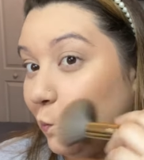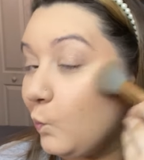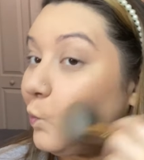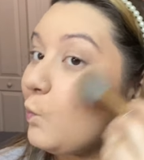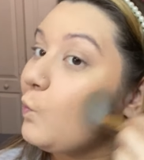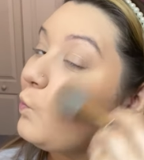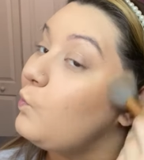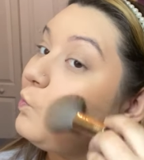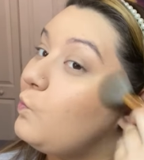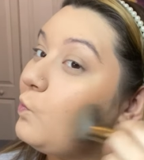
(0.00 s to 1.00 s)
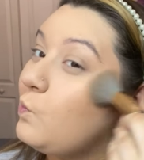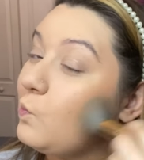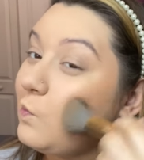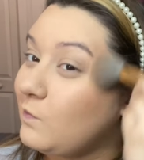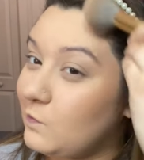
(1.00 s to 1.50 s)

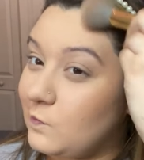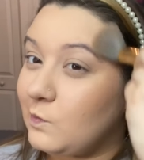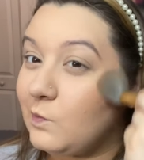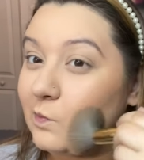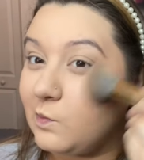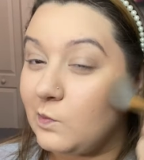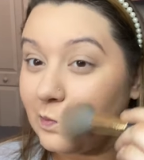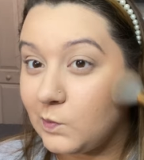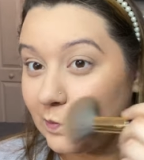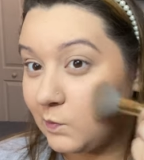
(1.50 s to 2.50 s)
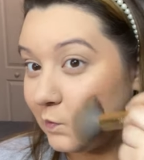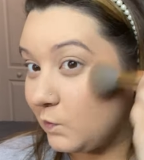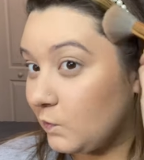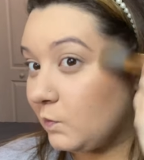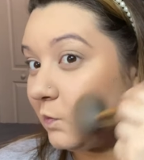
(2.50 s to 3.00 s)

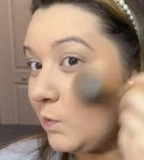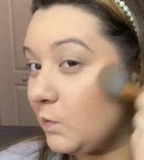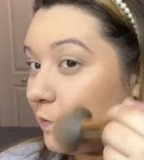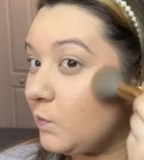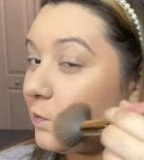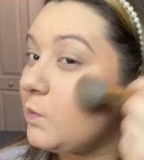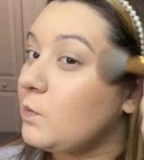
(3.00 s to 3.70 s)
No one is speaking in this clip.